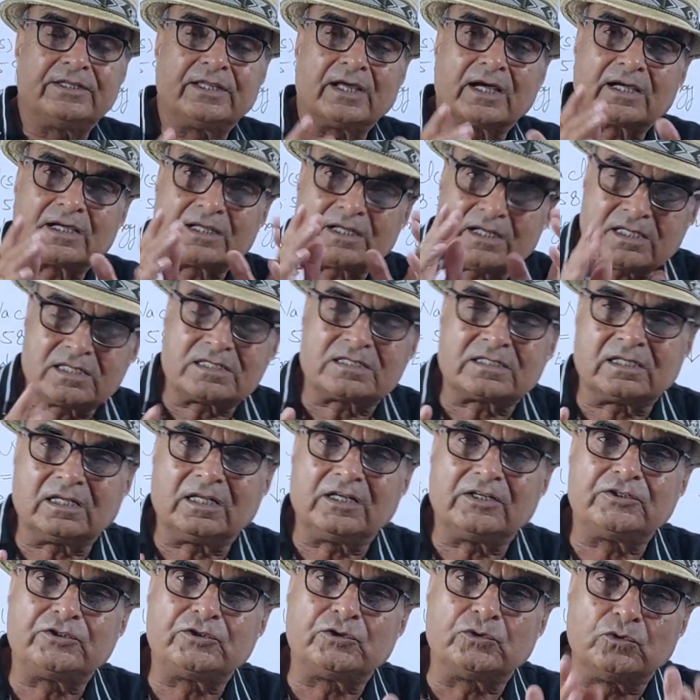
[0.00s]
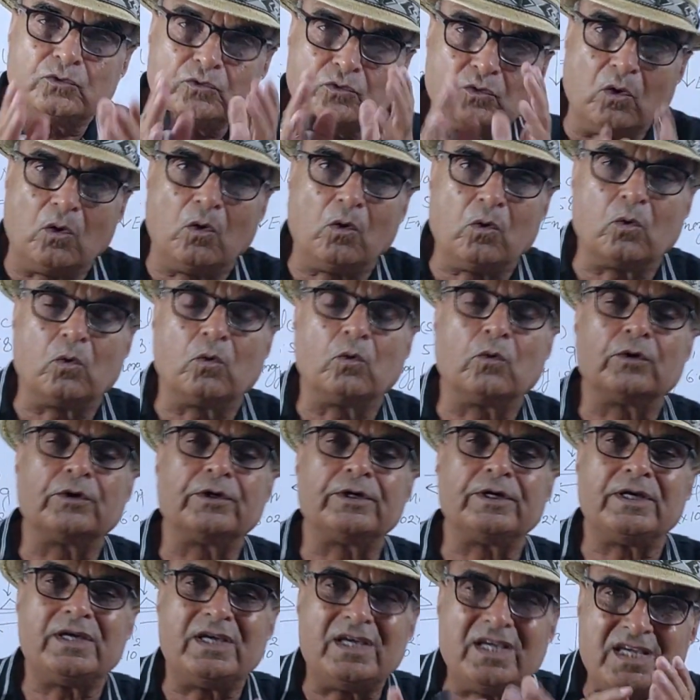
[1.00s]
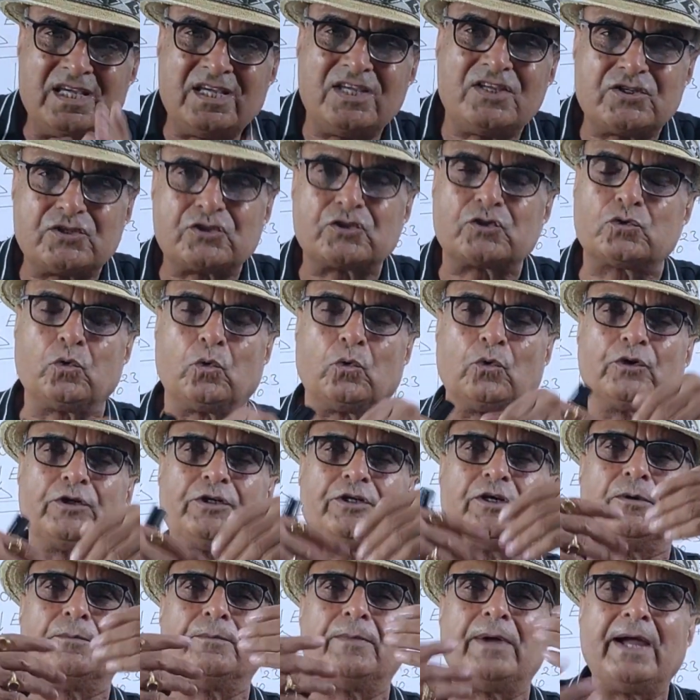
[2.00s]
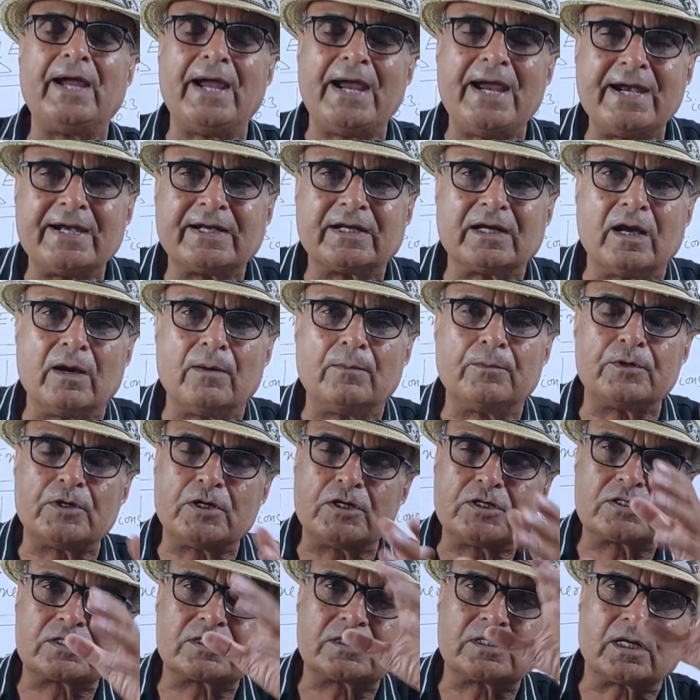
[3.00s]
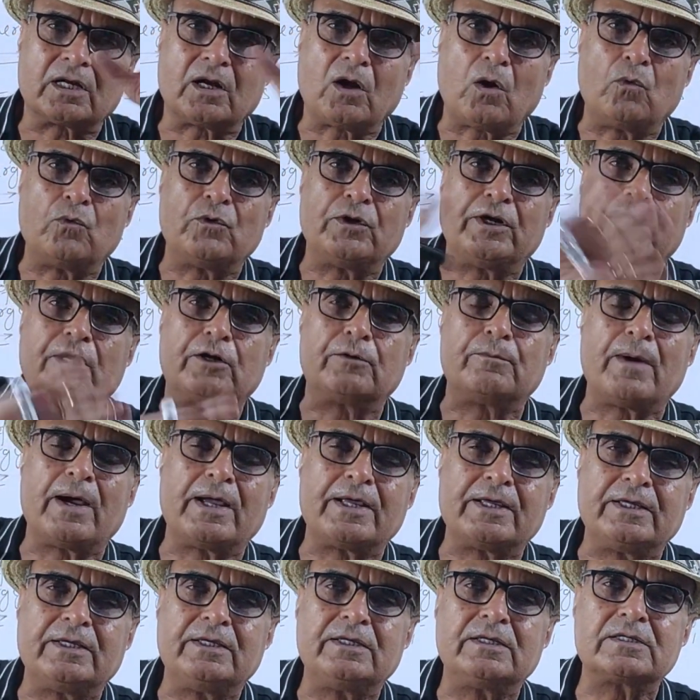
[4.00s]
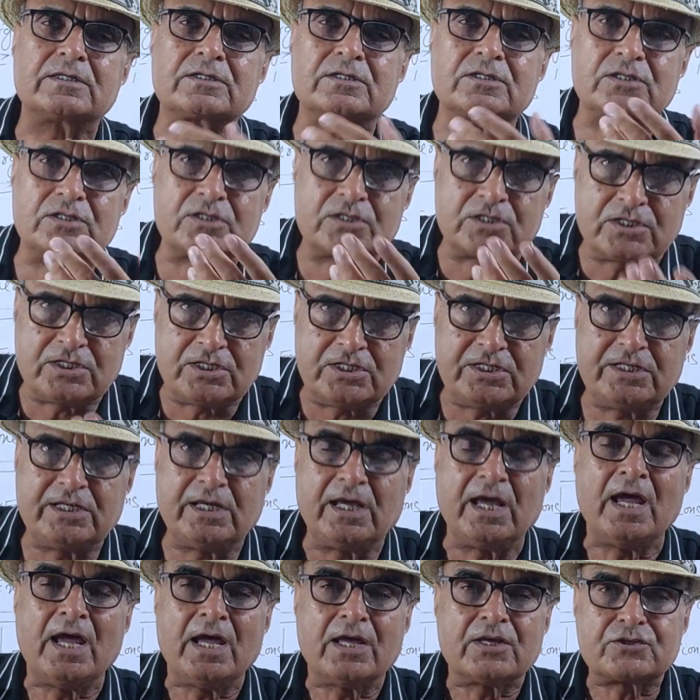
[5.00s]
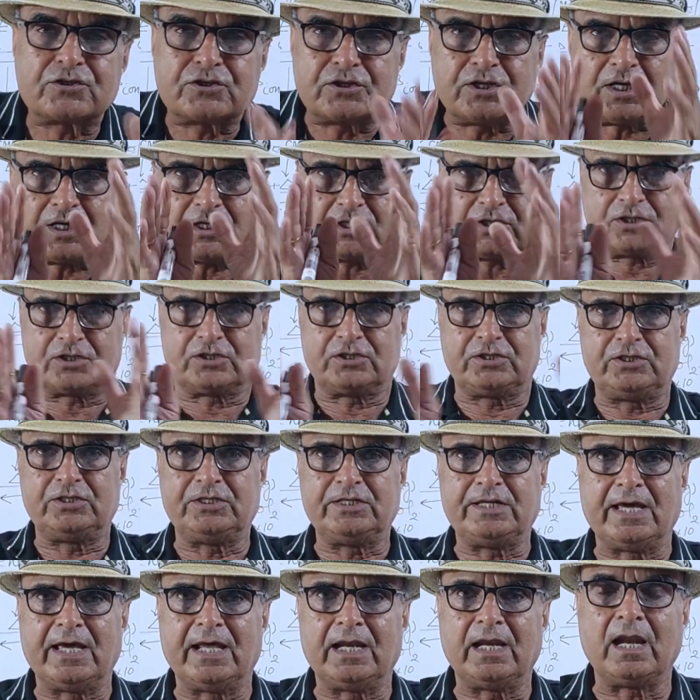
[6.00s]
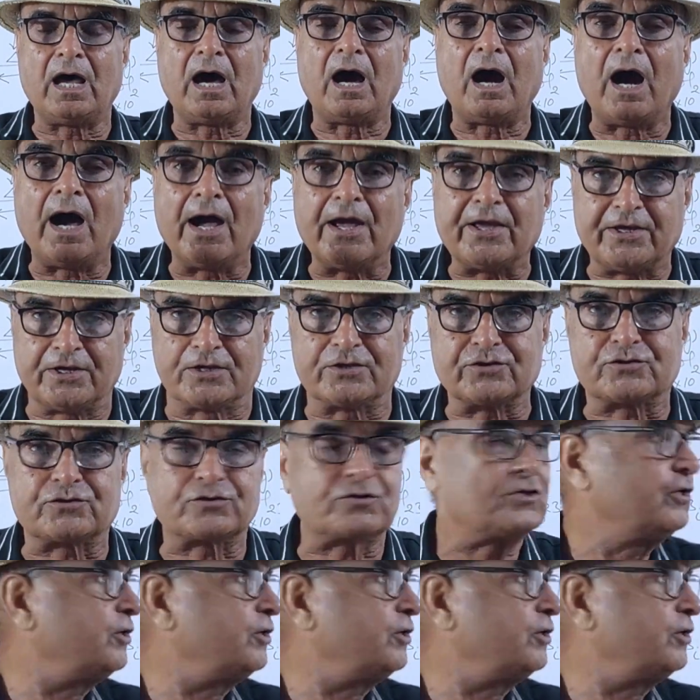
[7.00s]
the crystal, you know, each sodium atom is surrounded by 6 Cl ions.